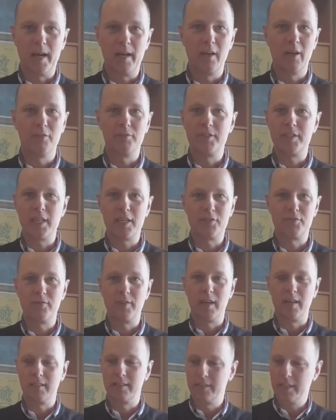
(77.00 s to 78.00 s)
I love
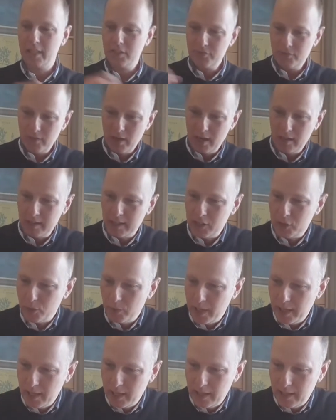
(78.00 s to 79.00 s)
JazzFunk. JazzFunk is
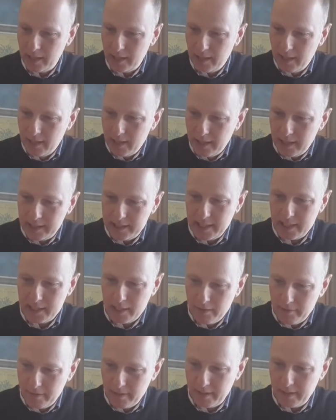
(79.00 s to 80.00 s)
really, it has
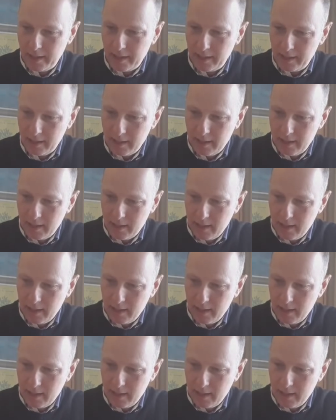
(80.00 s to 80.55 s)
everything.